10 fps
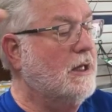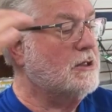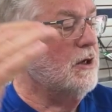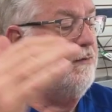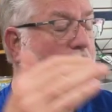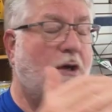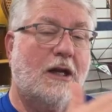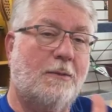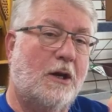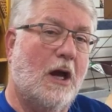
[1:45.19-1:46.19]
And so if you can
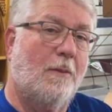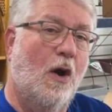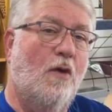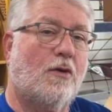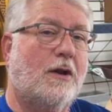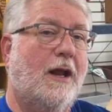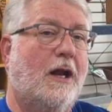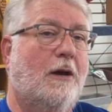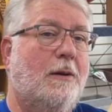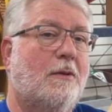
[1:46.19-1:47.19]
get him to come over to
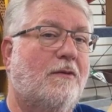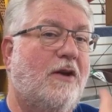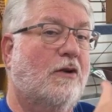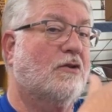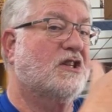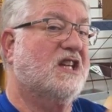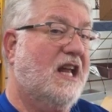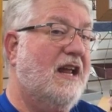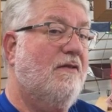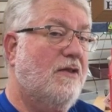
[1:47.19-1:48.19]
that hummingbird feeder that's
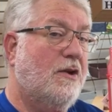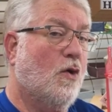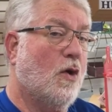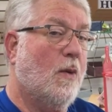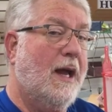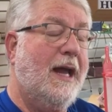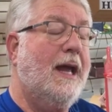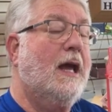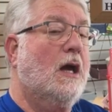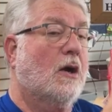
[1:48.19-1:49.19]
in the doorway